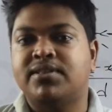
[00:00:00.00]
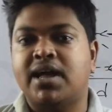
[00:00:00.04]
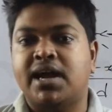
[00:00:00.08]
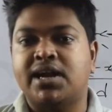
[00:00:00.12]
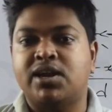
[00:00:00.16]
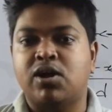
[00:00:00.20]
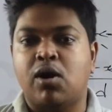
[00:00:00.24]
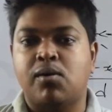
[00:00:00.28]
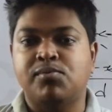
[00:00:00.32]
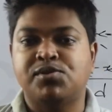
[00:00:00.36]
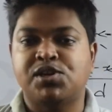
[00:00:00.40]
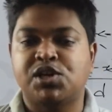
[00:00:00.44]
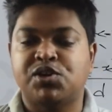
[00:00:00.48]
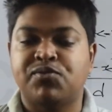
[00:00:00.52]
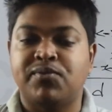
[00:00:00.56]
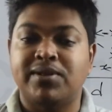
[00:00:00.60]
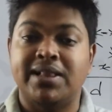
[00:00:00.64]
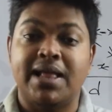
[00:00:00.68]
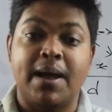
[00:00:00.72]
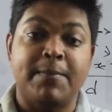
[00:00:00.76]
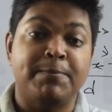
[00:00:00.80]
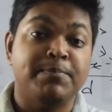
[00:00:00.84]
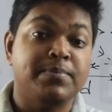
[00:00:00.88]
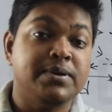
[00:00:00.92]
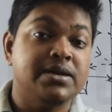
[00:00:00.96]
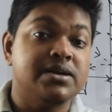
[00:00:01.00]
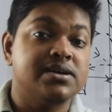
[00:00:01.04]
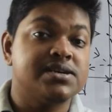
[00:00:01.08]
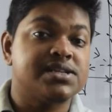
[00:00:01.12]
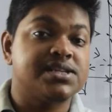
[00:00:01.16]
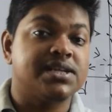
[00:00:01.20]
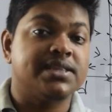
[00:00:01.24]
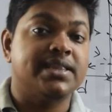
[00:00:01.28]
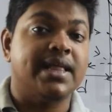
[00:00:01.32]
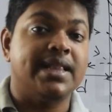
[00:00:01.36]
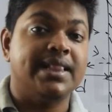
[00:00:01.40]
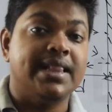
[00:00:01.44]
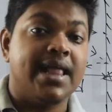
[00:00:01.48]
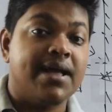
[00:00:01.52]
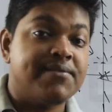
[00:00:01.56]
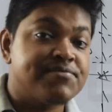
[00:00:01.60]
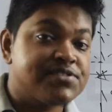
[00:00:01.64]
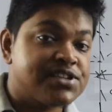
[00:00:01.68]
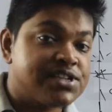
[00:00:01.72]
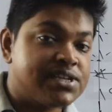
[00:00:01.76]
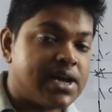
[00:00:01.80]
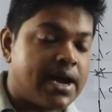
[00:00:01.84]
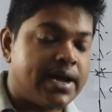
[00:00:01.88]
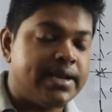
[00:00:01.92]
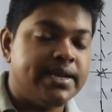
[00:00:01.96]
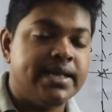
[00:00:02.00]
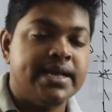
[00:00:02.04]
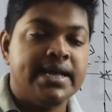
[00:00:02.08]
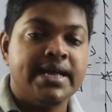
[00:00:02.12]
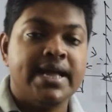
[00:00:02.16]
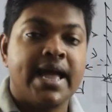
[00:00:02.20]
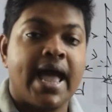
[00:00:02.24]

that object will appear at the left side